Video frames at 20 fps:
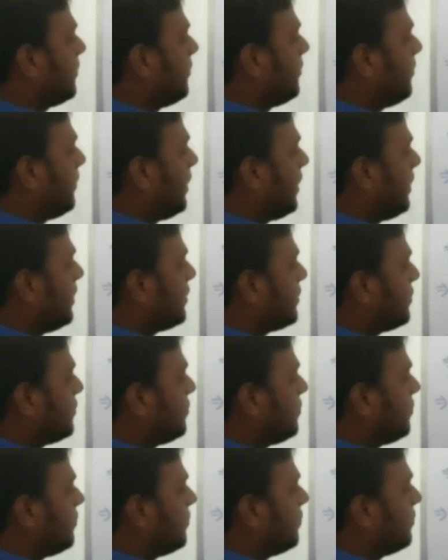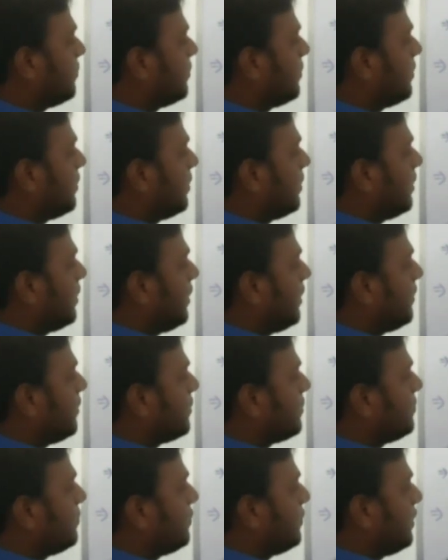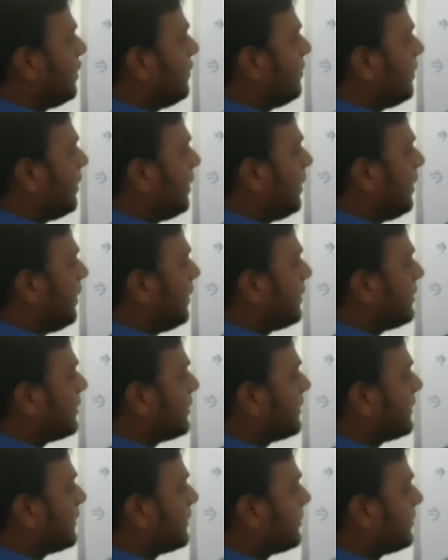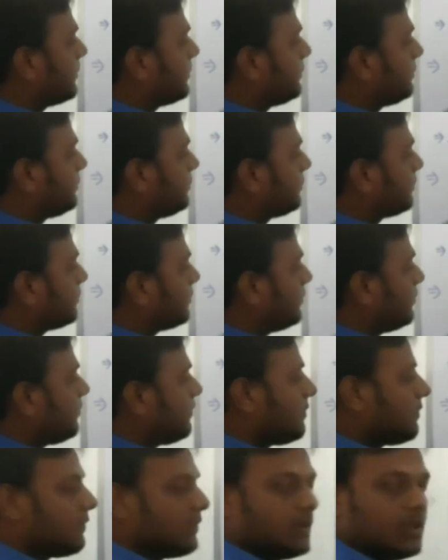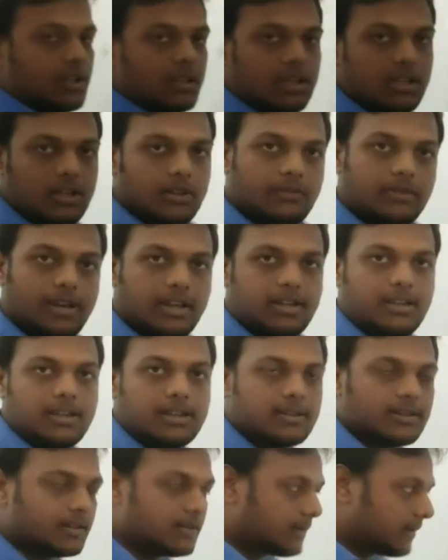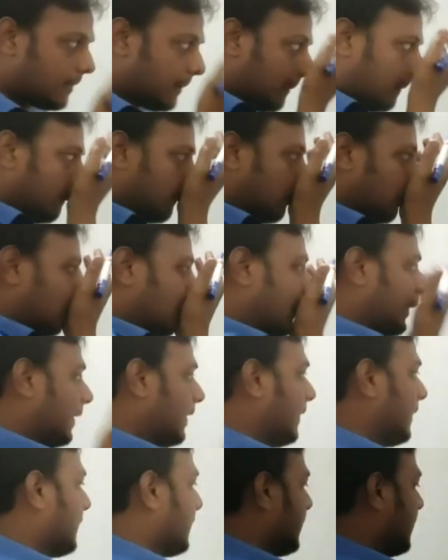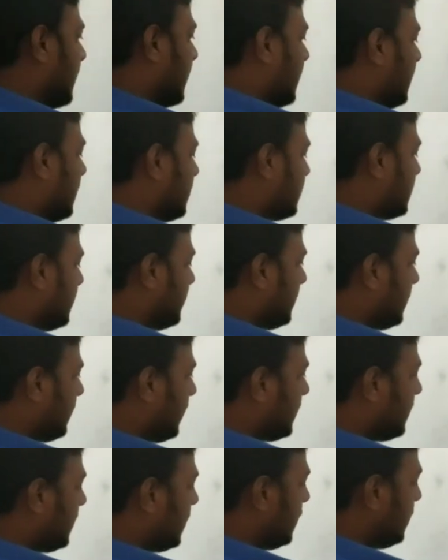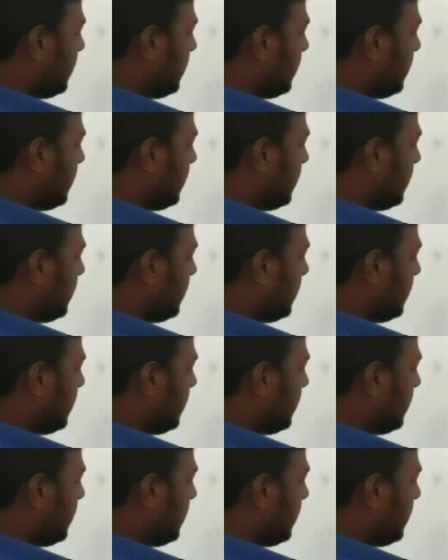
minus 2 equals to 3 by x. Did you get it? Okay, now simplify the